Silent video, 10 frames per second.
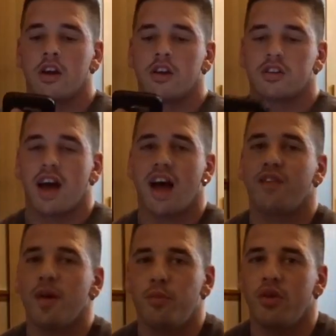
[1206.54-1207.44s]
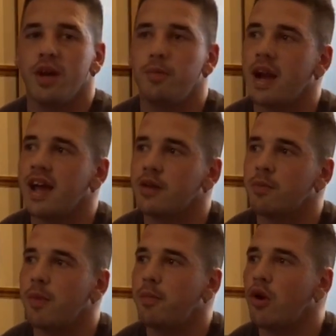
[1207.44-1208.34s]
So have I pre-planned
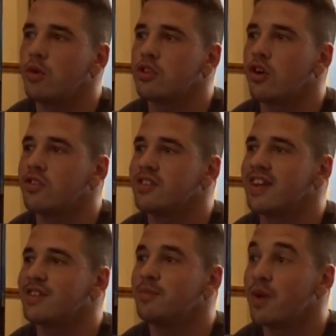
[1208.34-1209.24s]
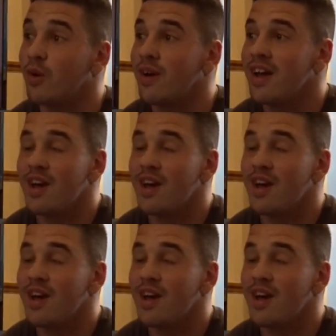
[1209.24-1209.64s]
my post-contest meal?